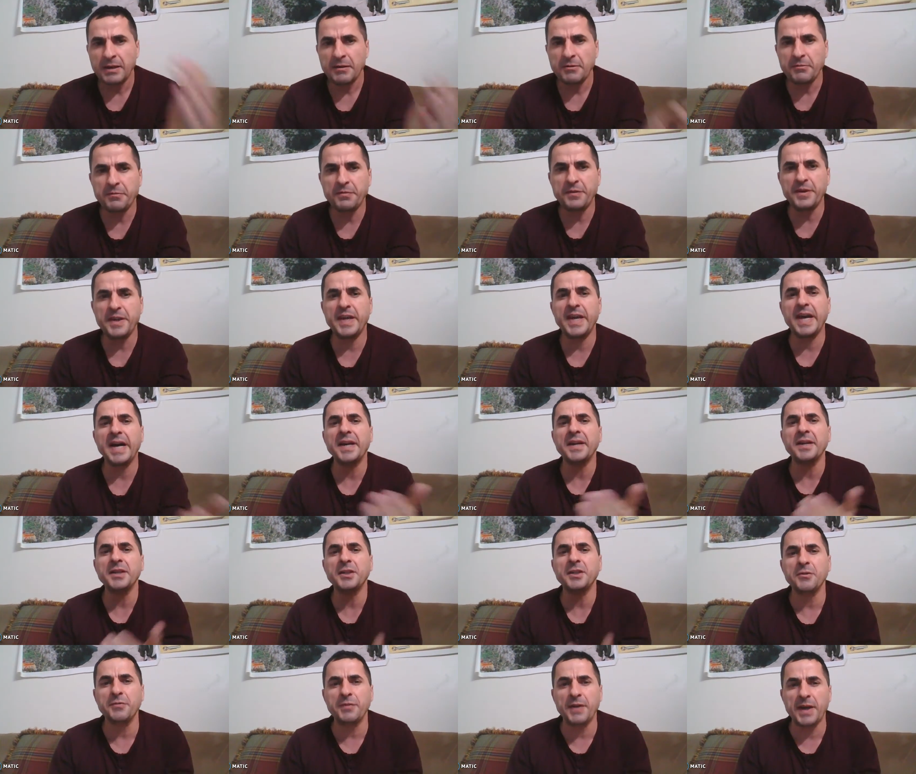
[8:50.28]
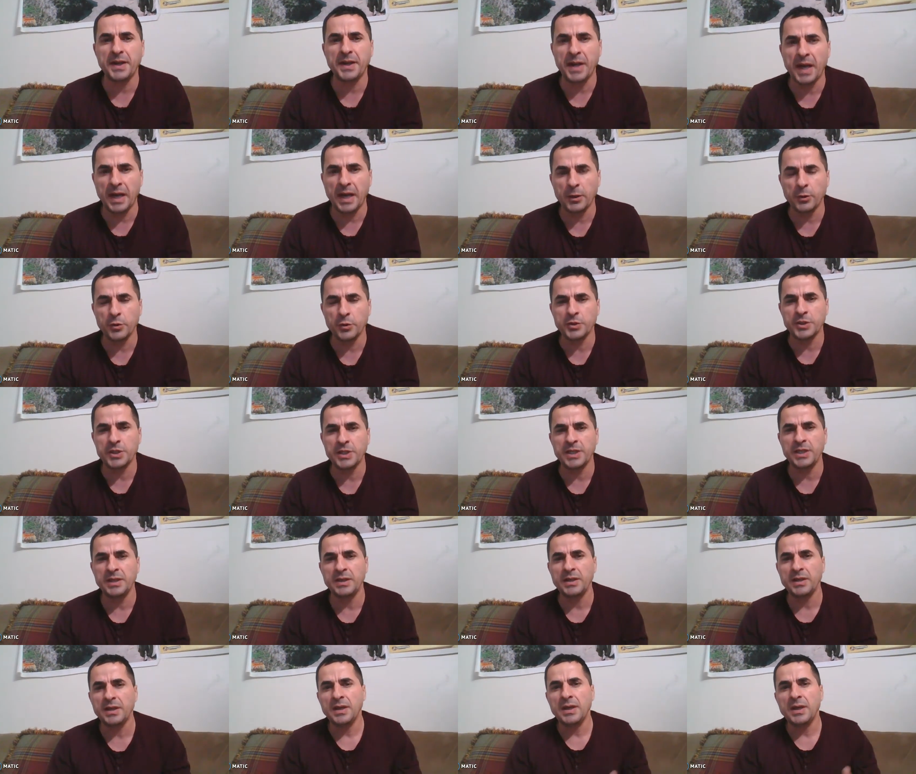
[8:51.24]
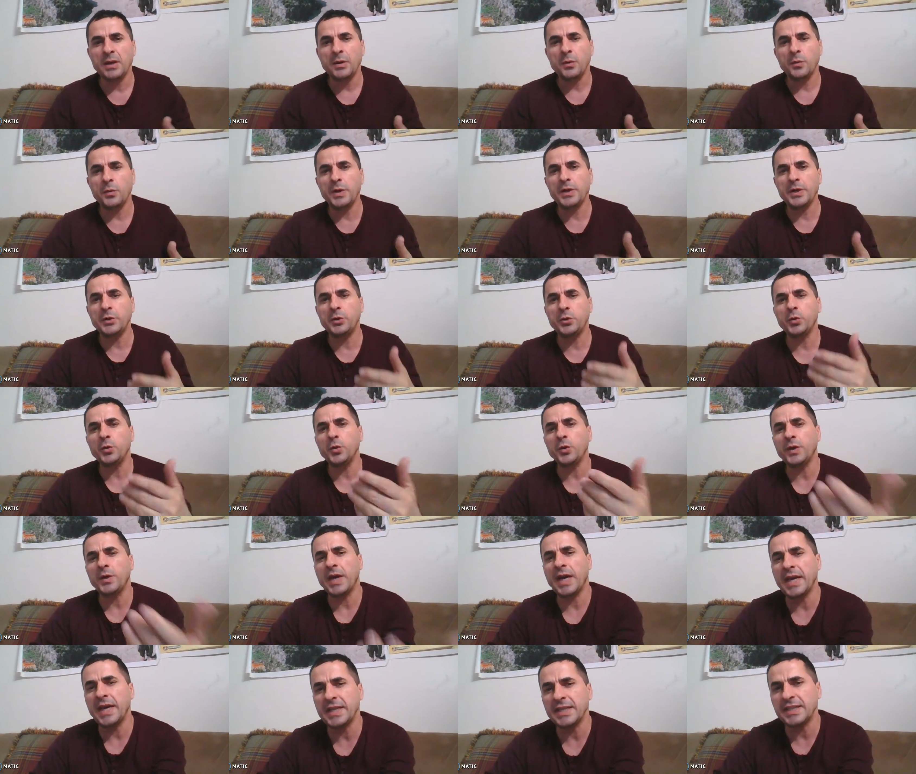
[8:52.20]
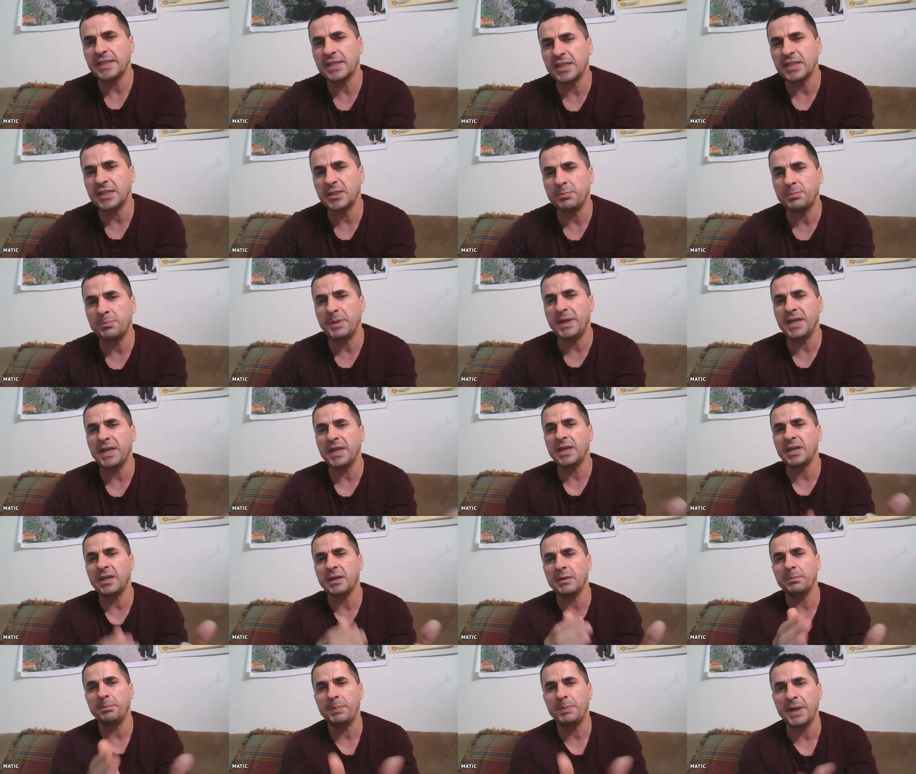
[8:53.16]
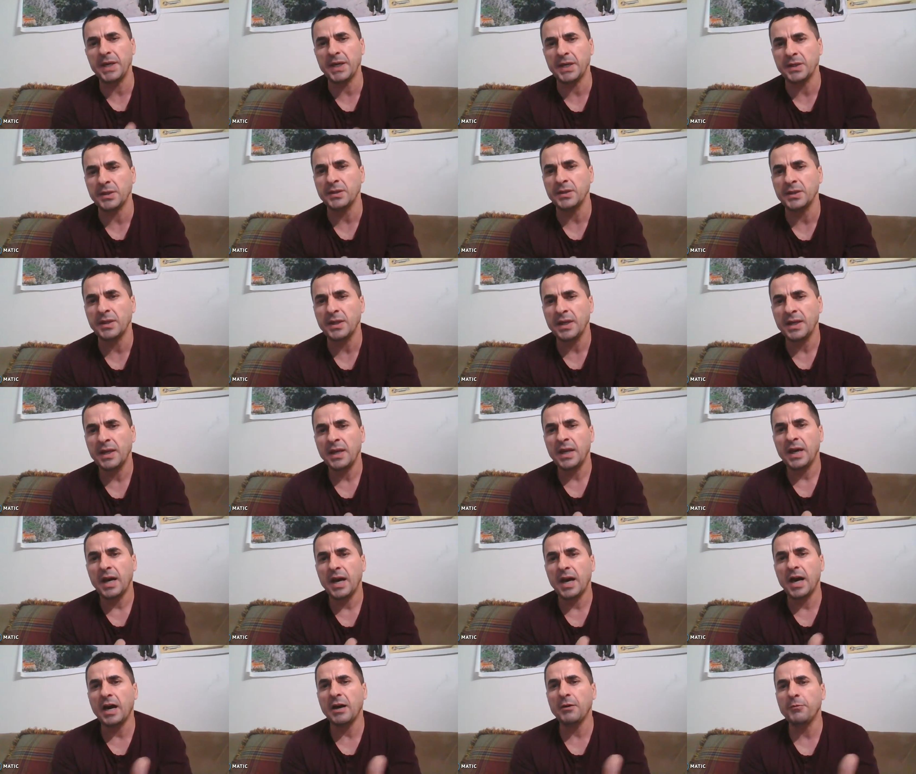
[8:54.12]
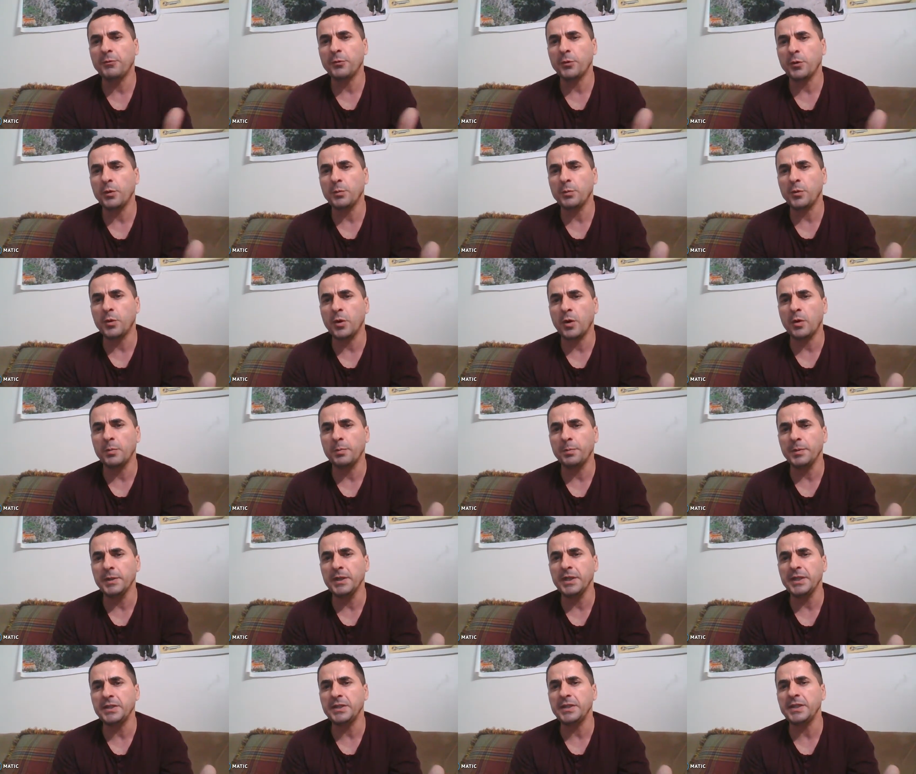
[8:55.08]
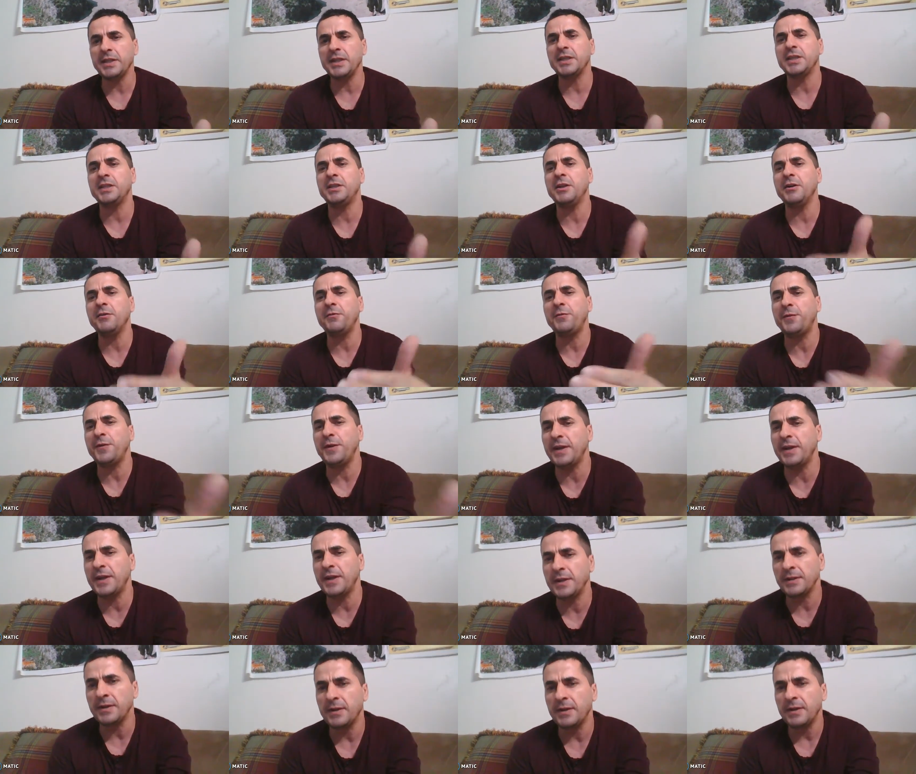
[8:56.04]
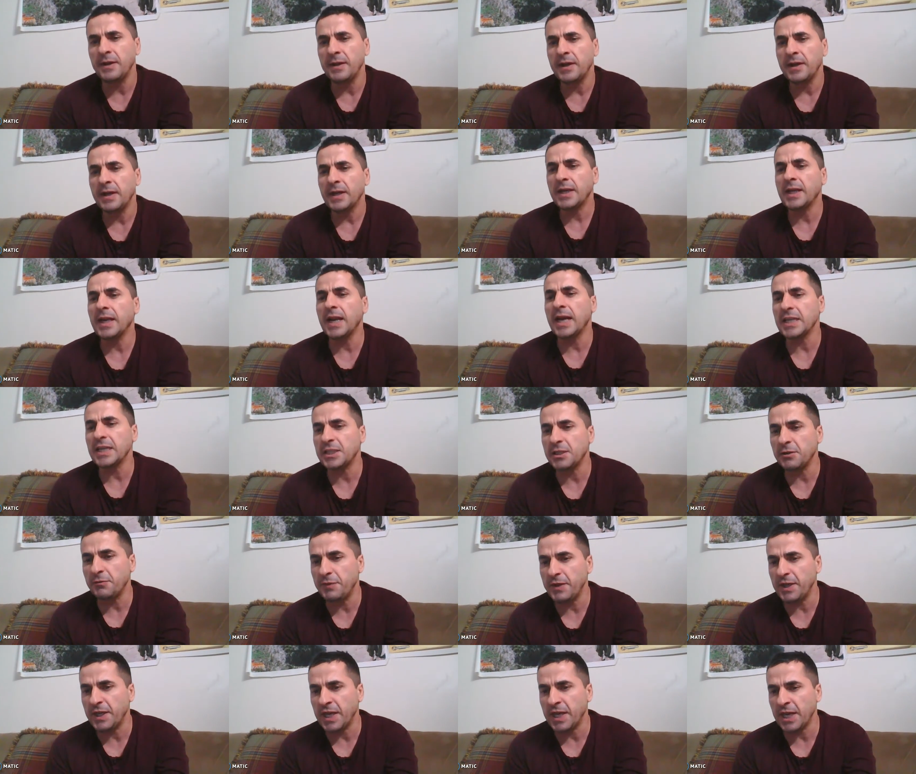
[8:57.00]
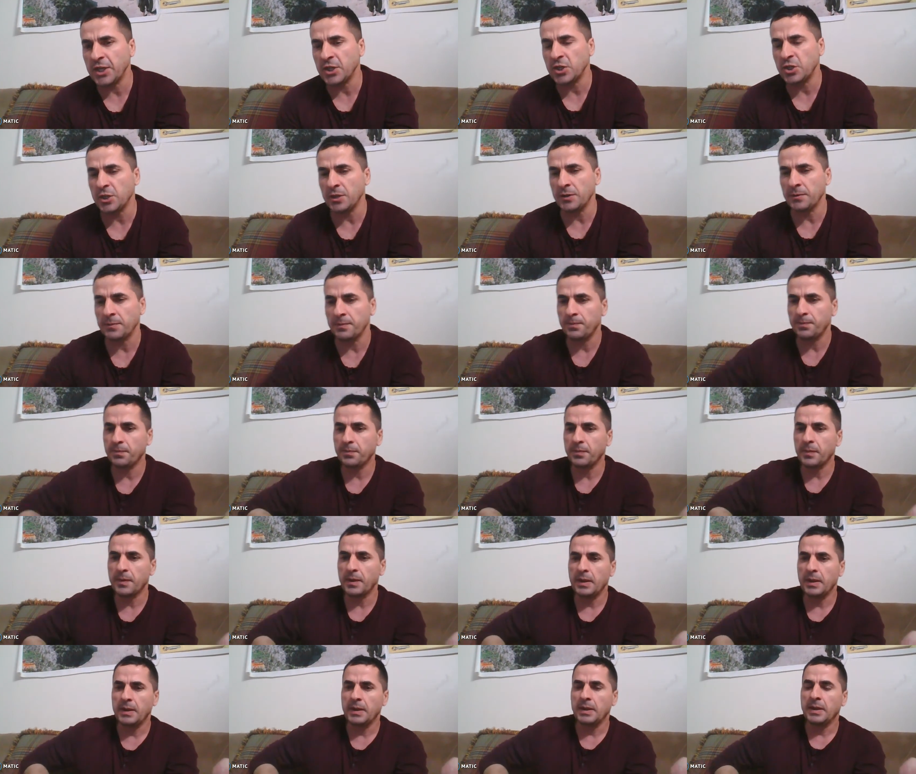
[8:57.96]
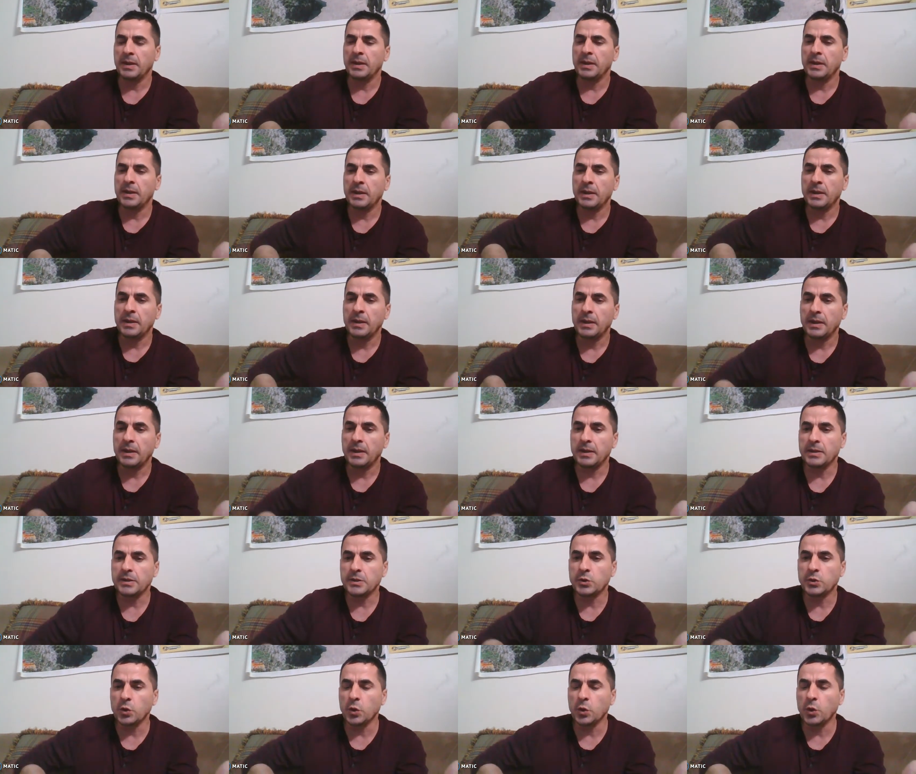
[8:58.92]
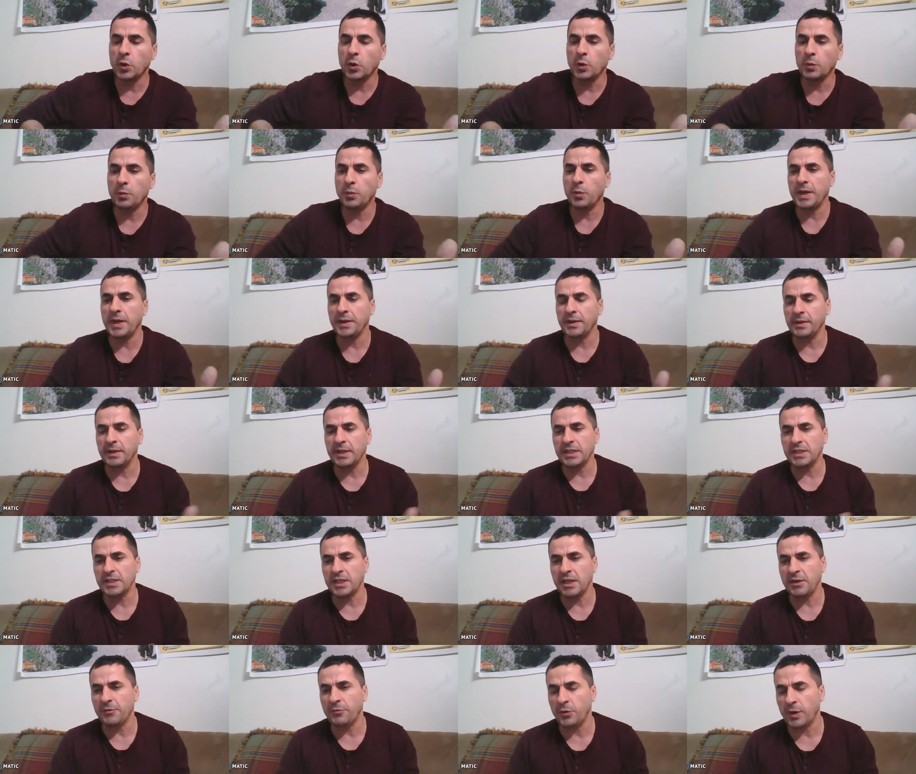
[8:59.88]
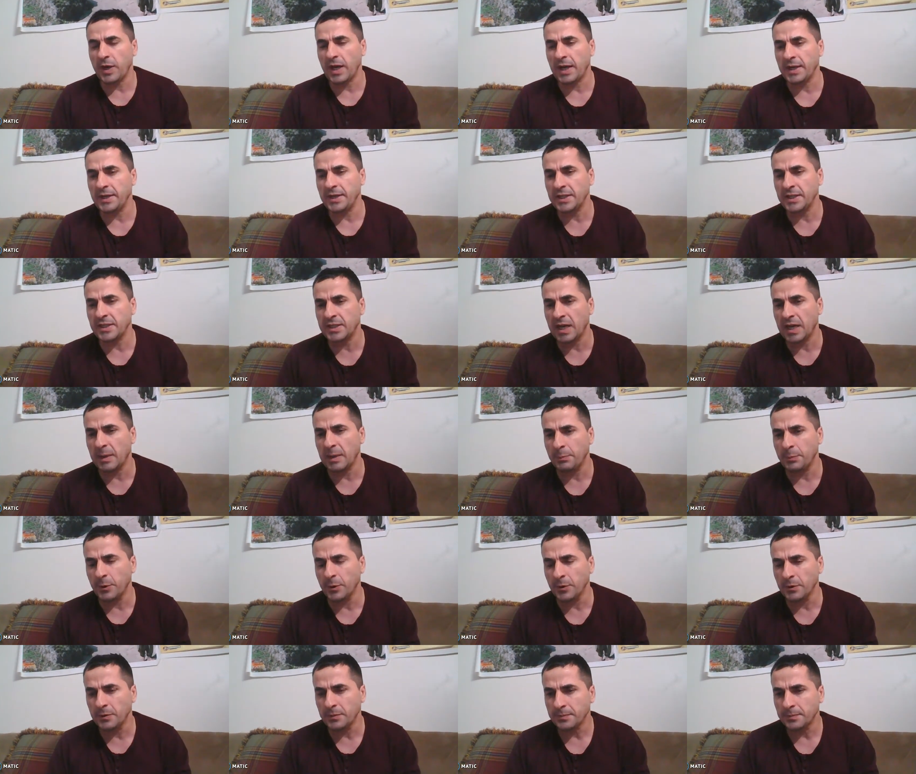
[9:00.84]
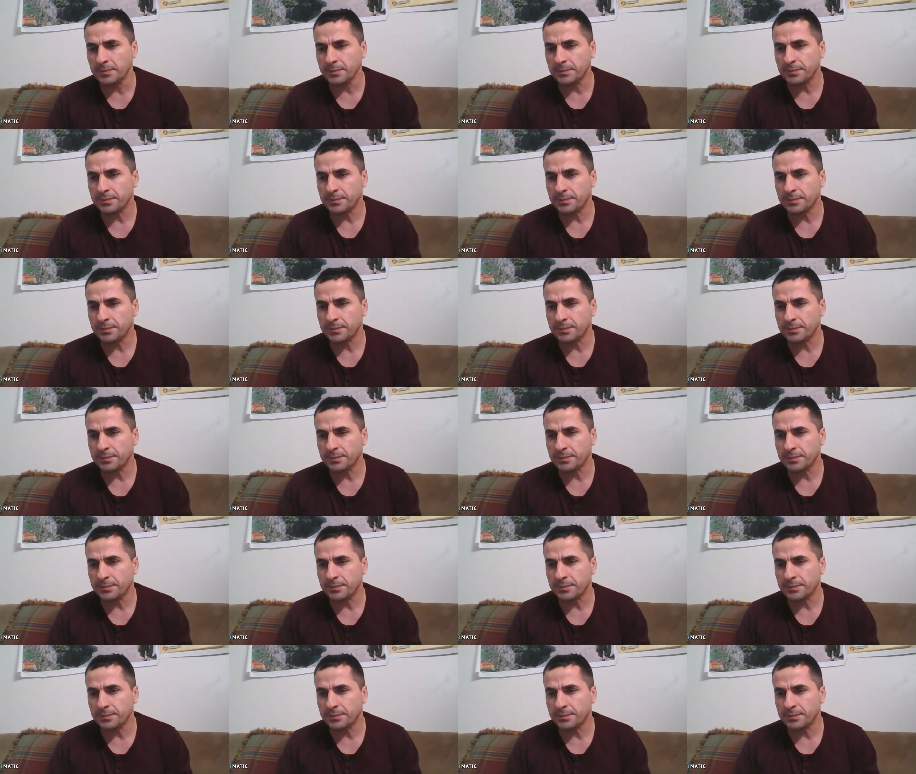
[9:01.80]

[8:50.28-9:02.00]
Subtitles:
figurative analogy, when two cases being compared are from completely different classification. So when, let's say for an example,